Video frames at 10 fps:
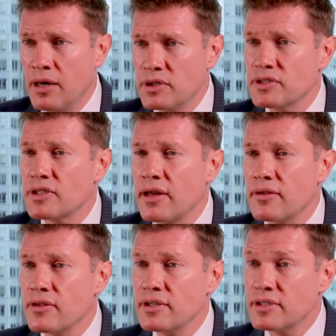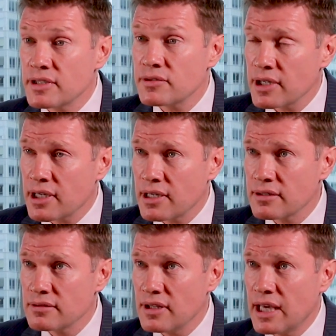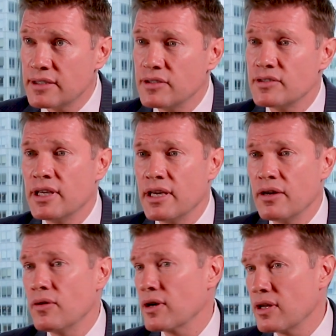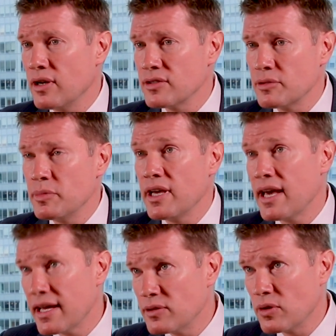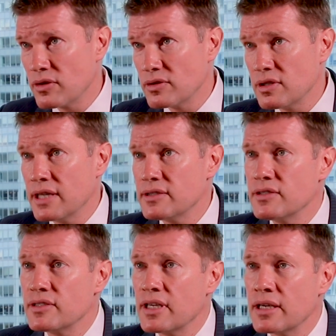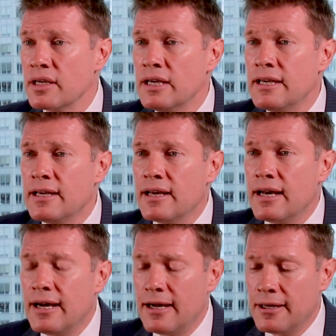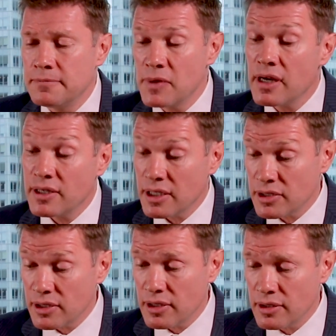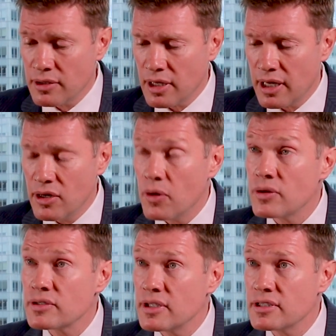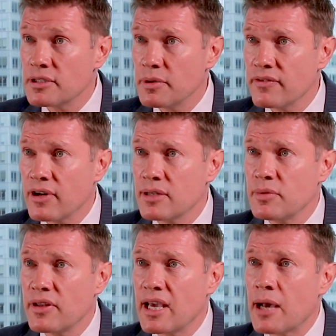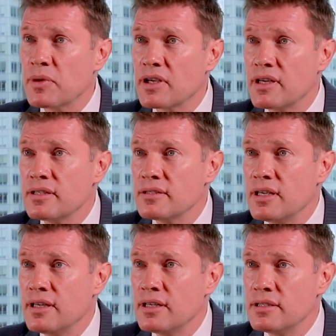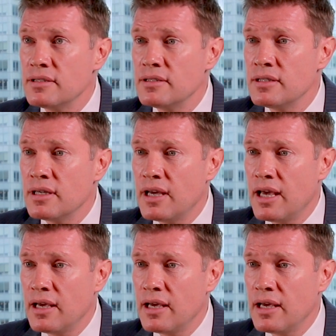which is either the district licensing or it can also be headquarters licensing. In addition, a notice needs to be filed by the applicant in